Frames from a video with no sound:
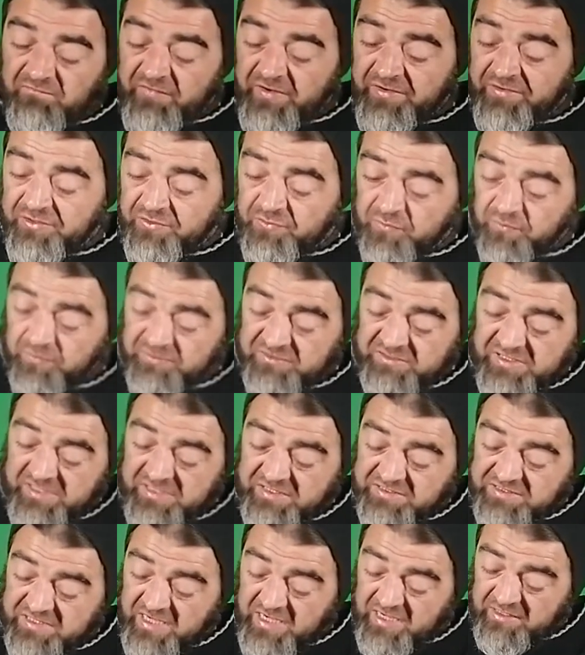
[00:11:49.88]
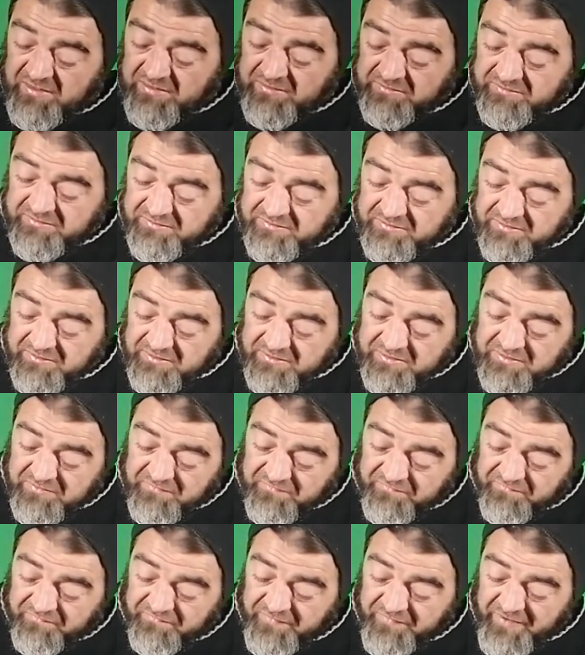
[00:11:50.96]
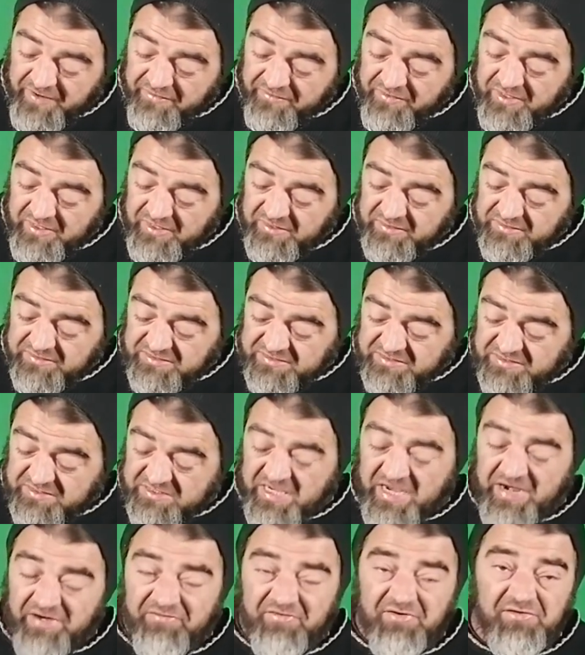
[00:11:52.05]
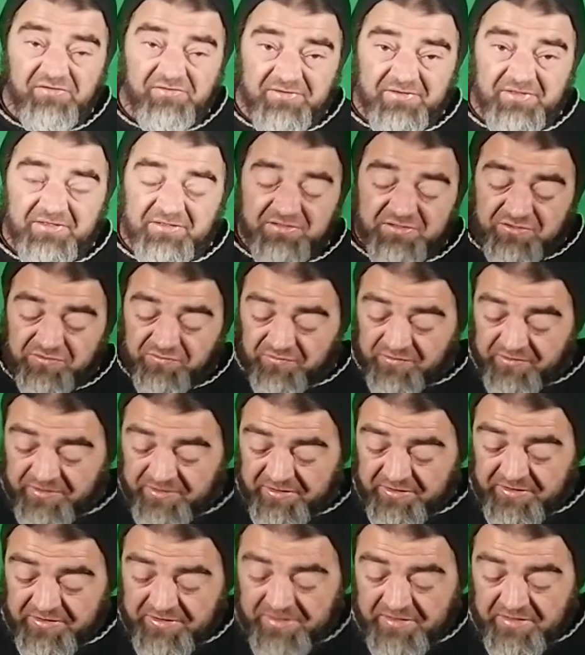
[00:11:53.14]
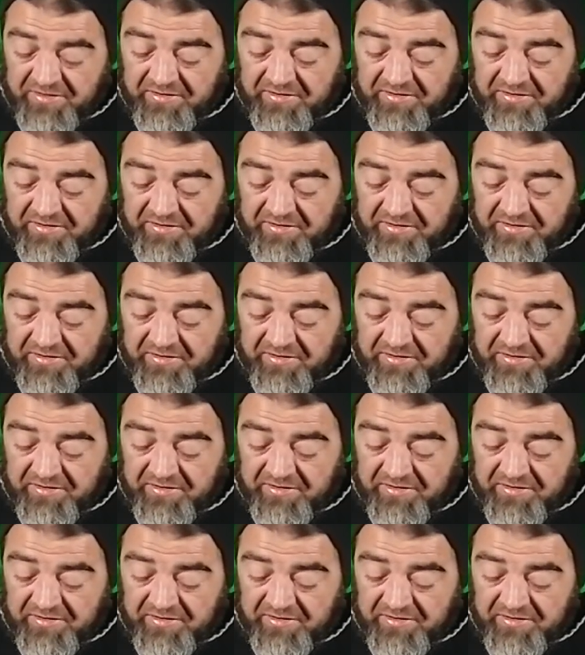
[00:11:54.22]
Very cool detail, very scary looking toy.